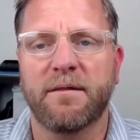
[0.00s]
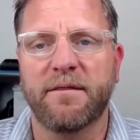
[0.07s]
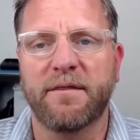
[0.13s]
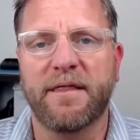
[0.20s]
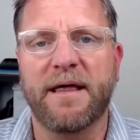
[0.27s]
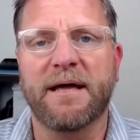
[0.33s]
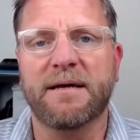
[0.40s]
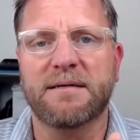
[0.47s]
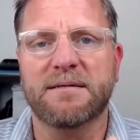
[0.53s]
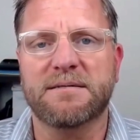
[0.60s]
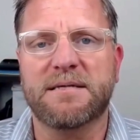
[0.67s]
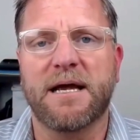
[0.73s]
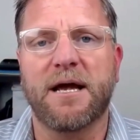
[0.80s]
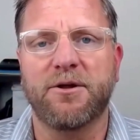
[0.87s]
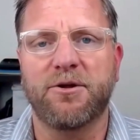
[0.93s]
that
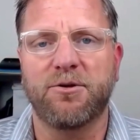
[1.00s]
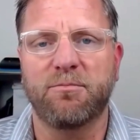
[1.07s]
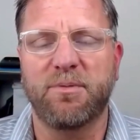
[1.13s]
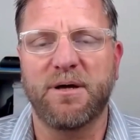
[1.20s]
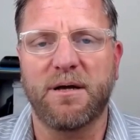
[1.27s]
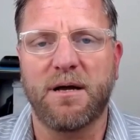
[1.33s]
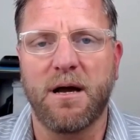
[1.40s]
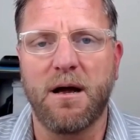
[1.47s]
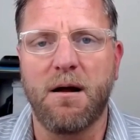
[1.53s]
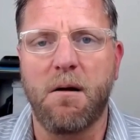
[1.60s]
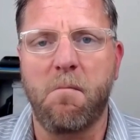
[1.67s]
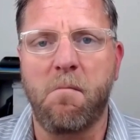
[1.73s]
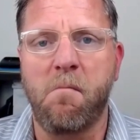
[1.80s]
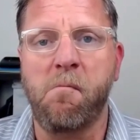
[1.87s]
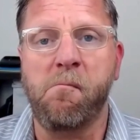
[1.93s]
is how you
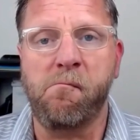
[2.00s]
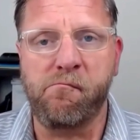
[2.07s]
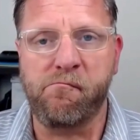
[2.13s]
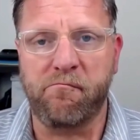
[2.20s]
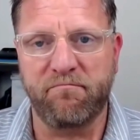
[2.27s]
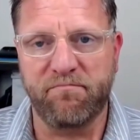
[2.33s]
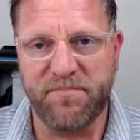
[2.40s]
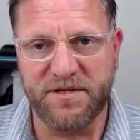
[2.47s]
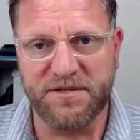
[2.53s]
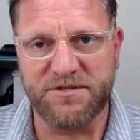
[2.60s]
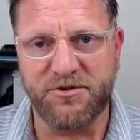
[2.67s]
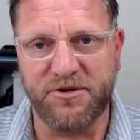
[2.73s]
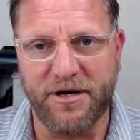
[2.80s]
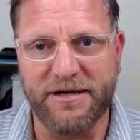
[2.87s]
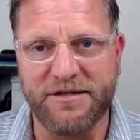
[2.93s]
become the
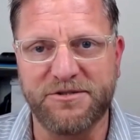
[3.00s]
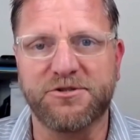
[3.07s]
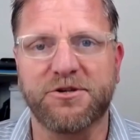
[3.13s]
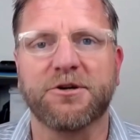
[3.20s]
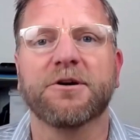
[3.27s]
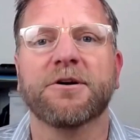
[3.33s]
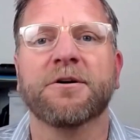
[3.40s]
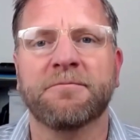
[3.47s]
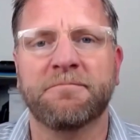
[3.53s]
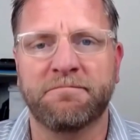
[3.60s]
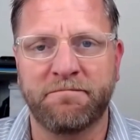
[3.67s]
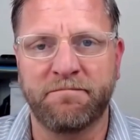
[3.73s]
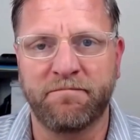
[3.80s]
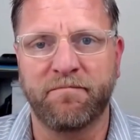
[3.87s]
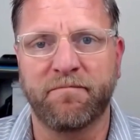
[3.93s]
stranger
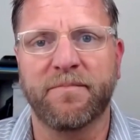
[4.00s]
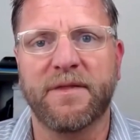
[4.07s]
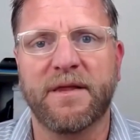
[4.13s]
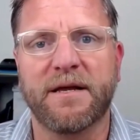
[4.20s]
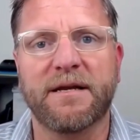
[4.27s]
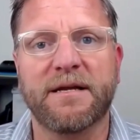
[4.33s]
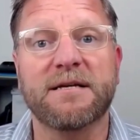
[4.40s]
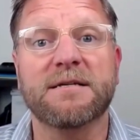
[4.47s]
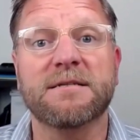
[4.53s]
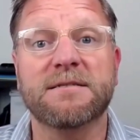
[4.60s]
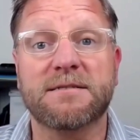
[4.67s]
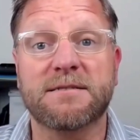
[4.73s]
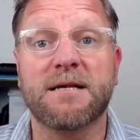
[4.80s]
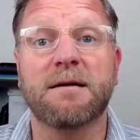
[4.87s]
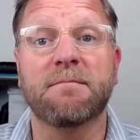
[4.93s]
that
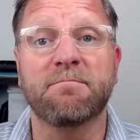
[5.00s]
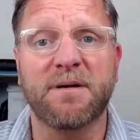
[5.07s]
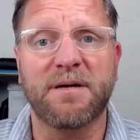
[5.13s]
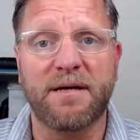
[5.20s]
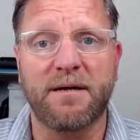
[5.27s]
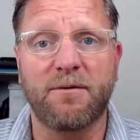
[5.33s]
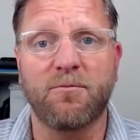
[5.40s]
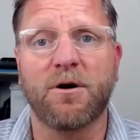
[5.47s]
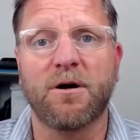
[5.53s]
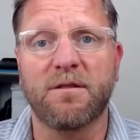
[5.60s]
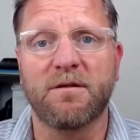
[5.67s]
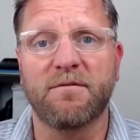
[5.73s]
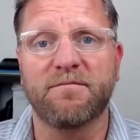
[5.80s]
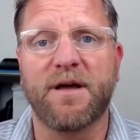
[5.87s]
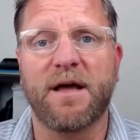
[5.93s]
is somebody where
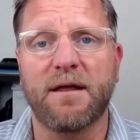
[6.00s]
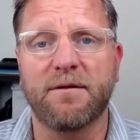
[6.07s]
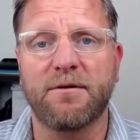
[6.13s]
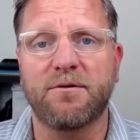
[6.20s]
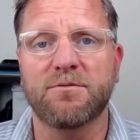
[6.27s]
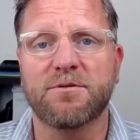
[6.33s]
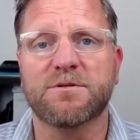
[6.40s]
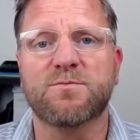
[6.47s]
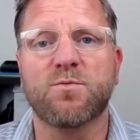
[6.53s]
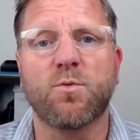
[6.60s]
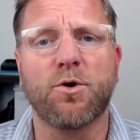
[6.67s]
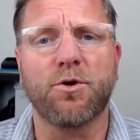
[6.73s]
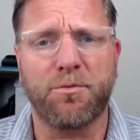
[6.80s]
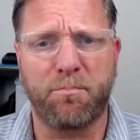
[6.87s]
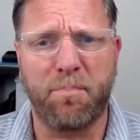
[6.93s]
the value is
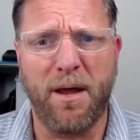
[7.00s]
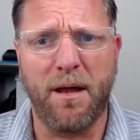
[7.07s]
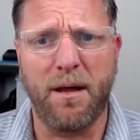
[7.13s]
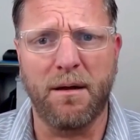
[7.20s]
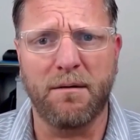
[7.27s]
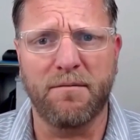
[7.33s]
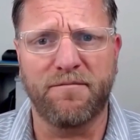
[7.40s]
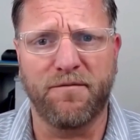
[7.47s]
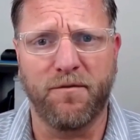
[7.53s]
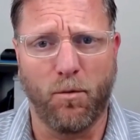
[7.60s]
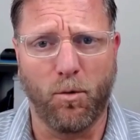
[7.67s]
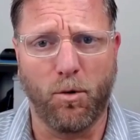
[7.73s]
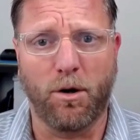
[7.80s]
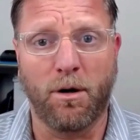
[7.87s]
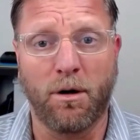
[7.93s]
worth paying
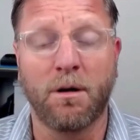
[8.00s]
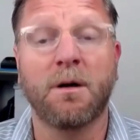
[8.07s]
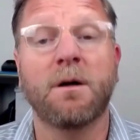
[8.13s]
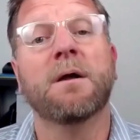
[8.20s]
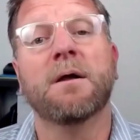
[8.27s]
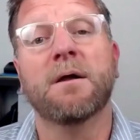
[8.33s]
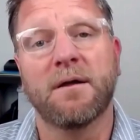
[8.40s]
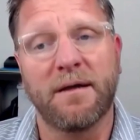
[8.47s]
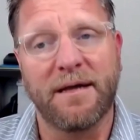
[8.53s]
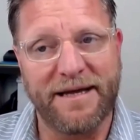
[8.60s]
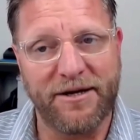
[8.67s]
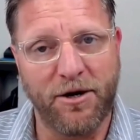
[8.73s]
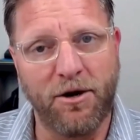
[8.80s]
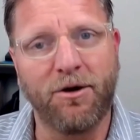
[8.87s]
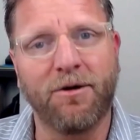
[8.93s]
for.
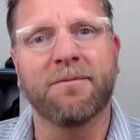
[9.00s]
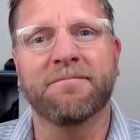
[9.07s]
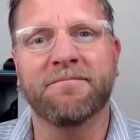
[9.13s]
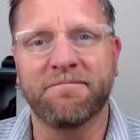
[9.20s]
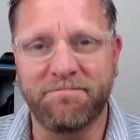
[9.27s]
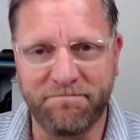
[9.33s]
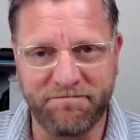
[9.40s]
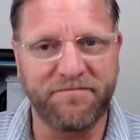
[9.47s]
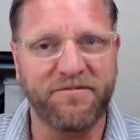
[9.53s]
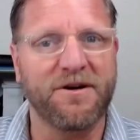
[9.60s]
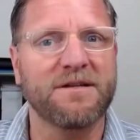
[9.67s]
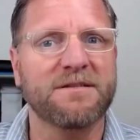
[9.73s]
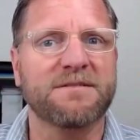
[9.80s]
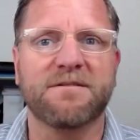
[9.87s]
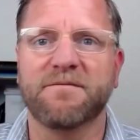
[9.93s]
At home,
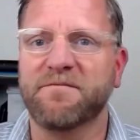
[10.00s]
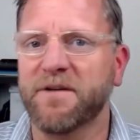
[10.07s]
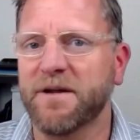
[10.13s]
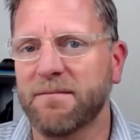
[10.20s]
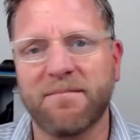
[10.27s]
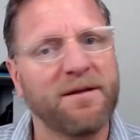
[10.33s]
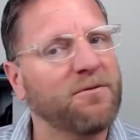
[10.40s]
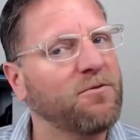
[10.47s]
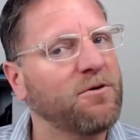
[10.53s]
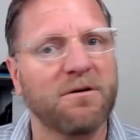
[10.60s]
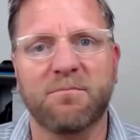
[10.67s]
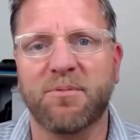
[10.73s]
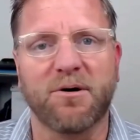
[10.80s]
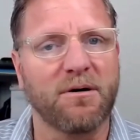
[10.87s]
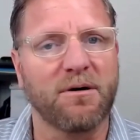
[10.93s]
friends and family want
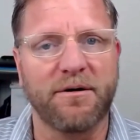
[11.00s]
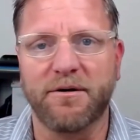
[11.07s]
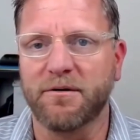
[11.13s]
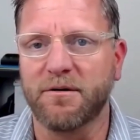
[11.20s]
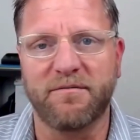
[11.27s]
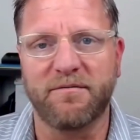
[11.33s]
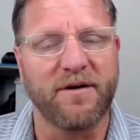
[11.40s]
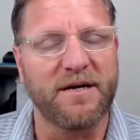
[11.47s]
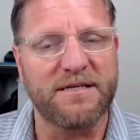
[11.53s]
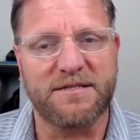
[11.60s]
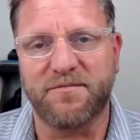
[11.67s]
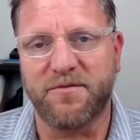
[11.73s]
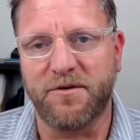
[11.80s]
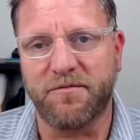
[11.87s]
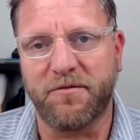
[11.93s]
to borrow your advice
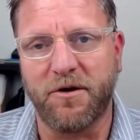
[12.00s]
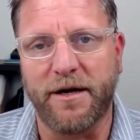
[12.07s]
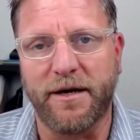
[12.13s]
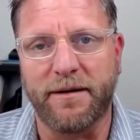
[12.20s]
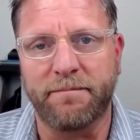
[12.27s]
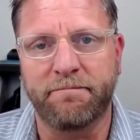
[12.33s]
for free.